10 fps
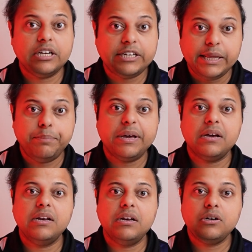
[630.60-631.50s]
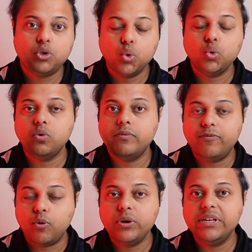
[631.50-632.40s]
the typical 2 to
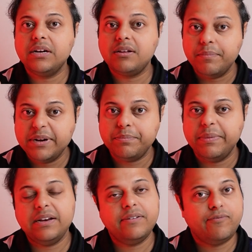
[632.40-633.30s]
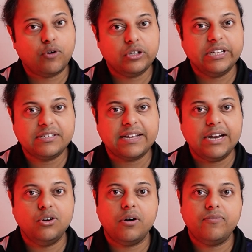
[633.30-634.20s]
4 year commitment for this
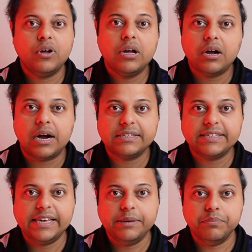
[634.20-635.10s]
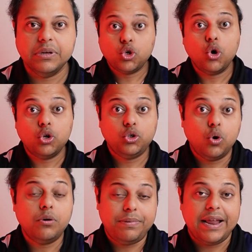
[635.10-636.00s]
kind of card scheme. So
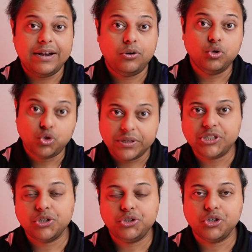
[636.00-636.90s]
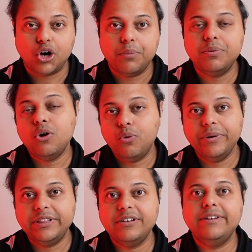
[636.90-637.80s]
don't plan to switch your job
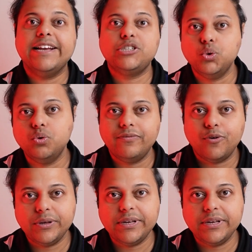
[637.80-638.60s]
within next 2 to 4